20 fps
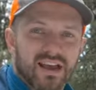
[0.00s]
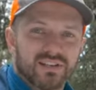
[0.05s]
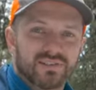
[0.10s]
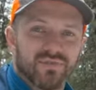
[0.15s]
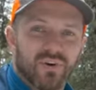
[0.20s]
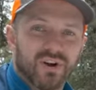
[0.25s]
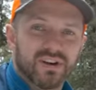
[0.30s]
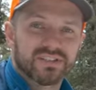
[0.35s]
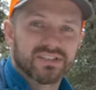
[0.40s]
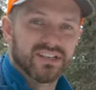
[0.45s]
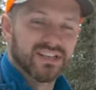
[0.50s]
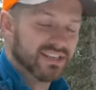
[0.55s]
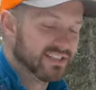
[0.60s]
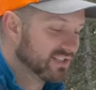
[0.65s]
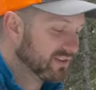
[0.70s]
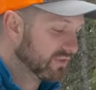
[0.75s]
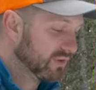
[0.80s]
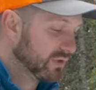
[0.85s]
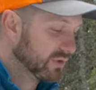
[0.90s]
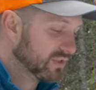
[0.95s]
As far as
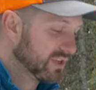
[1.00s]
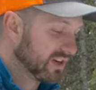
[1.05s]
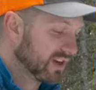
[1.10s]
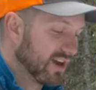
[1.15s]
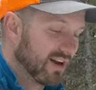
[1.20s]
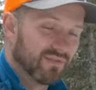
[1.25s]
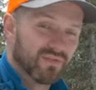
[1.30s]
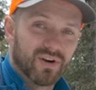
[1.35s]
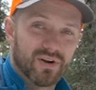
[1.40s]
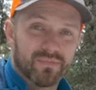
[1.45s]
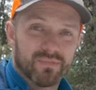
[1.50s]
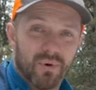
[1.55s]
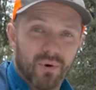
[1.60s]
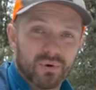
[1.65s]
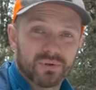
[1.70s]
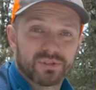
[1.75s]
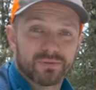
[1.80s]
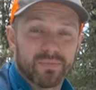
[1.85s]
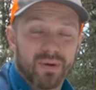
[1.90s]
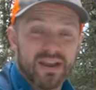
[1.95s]
ease of use and comfort,
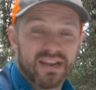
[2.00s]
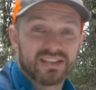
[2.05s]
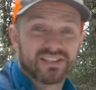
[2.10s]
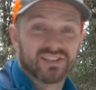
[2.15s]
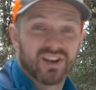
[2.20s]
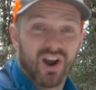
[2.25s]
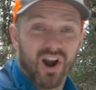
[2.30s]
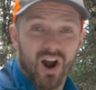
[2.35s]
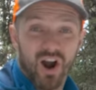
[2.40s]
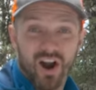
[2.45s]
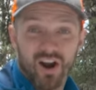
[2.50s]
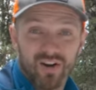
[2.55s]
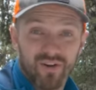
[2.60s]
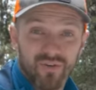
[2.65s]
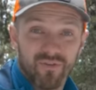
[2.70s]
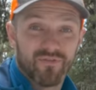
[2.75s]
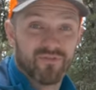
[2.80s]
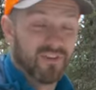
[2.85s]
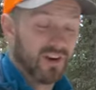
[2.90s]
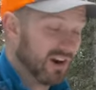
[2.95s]
both spikes are
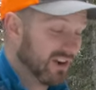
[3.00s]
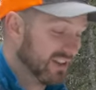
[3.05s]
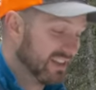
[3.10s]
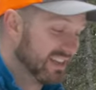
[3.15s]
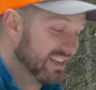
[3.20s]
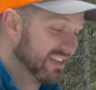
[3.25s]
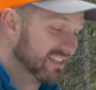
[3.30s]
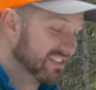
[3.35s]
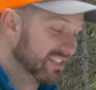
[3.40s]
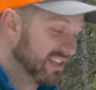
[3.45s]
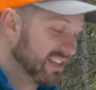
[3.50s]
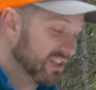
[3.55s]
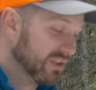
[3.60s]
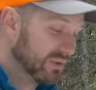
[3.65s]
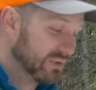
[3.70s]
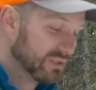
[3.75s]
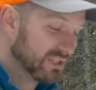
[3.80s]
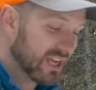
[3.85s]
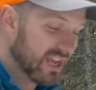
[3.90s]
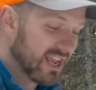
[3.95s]
fairly easy to
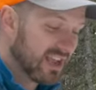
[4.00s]
use.